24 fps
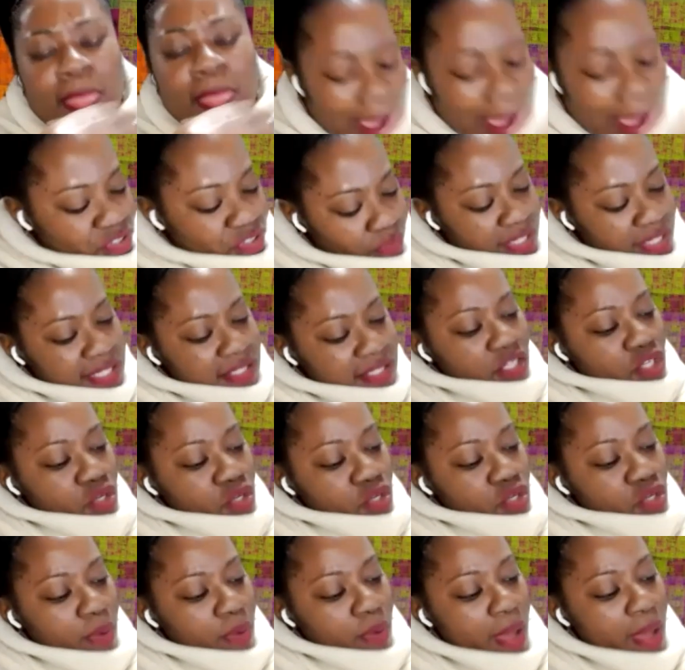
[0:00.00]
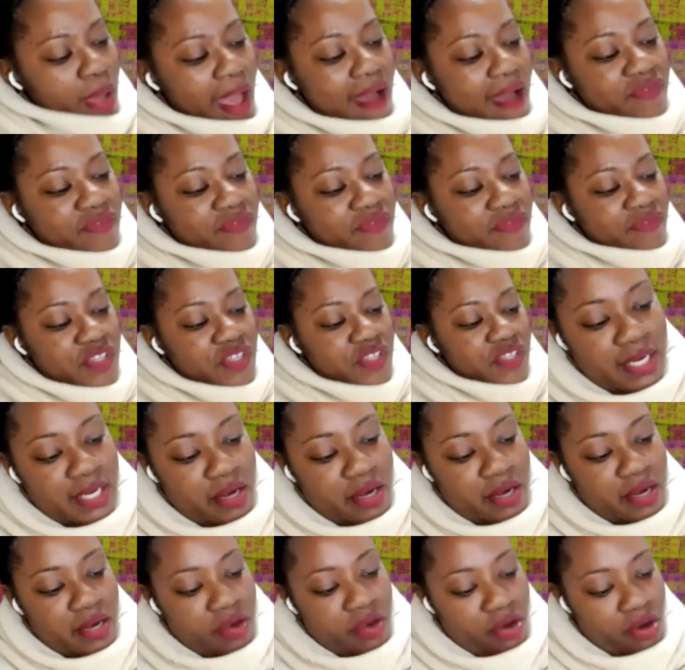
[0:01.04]
So Lisa, you have this part
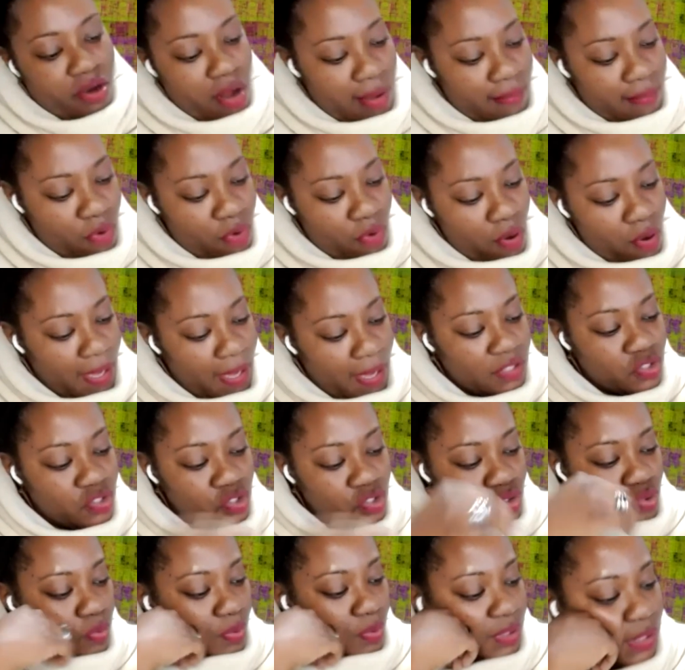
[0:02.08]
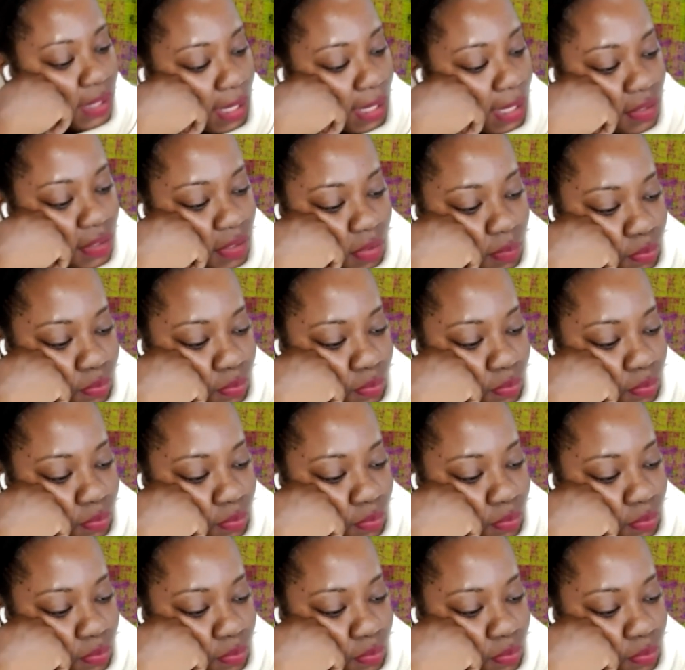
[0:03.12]
here. I'm on page 28